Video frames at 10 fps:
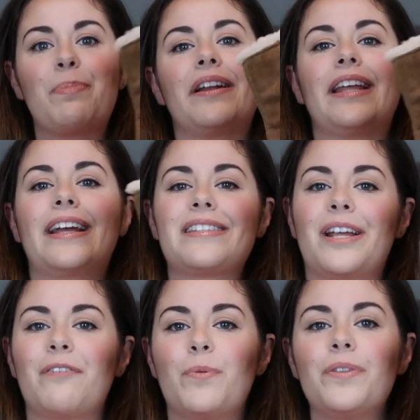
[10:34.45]
But like I
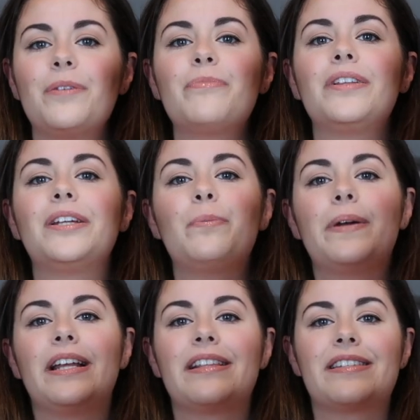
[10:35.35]
said, I've worn them a little
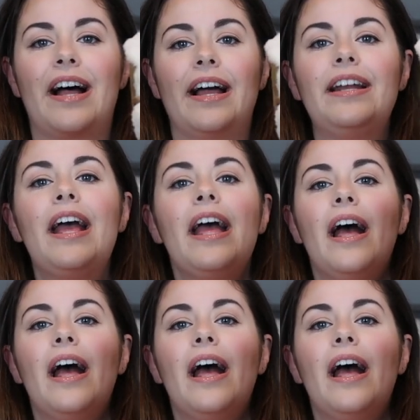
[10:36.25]
bit inside.